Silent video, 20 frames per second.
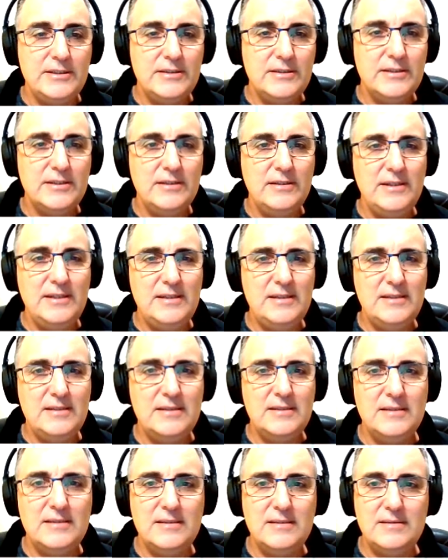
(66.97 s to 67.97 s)
So
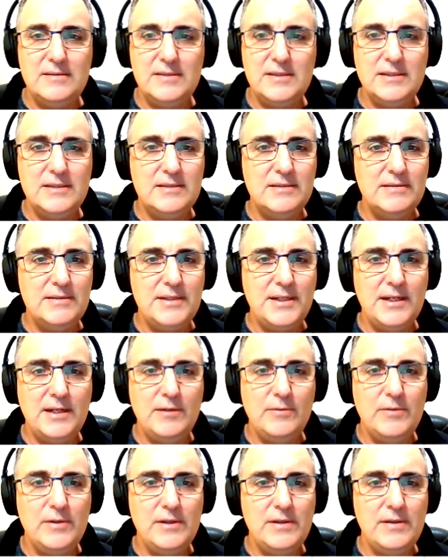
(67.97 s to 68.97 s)
let's just start
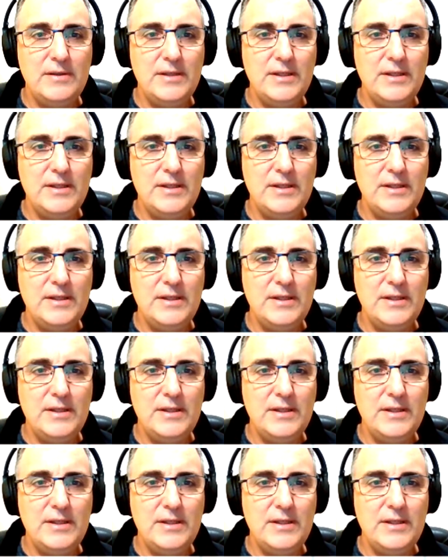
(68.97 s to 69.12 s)
with